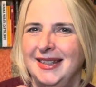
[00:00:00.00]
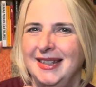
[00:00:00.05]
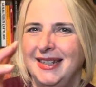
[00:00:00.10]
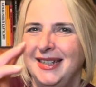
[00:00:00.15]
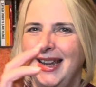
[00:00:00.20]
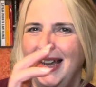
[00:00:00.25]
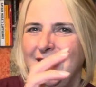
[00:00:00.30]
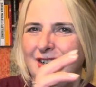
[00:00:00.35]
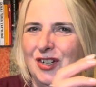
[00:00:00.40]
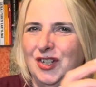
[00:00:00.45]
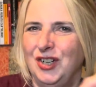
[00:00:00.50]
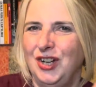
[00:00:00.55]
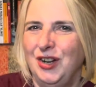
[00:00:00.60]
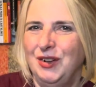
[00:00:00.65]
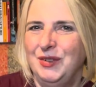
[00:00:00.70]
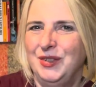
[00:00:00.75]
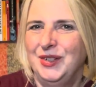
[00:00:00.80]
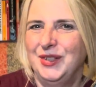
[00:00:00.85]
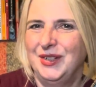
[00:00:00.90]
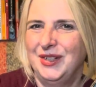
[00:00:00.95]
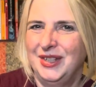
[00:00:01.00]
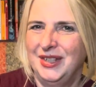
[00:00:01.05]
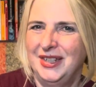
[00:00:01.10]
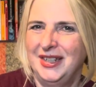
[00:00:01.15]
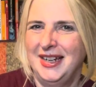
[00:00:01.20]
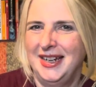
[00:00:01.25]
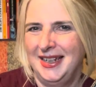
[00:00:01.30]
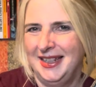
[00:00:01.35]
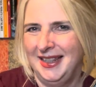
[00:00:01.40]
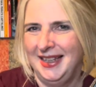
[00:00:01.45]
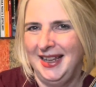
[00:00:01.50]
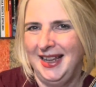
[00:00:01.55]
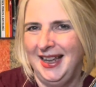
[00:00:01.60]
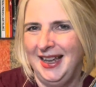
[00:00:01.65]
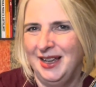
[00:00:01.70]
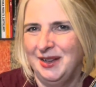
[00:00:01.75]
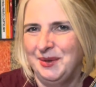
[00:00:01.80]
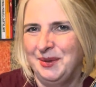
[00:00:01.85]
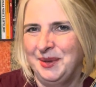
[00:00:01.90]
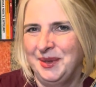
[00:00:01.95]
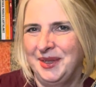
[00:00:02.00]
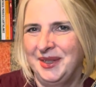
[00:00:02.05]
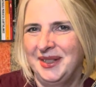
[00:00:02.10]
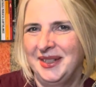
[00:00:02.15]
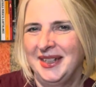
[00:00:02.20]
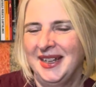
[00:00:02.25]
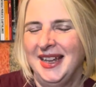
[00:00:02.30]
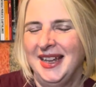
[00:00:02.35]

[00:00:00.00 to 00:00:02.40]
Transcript: kind of chosen to stay in the house,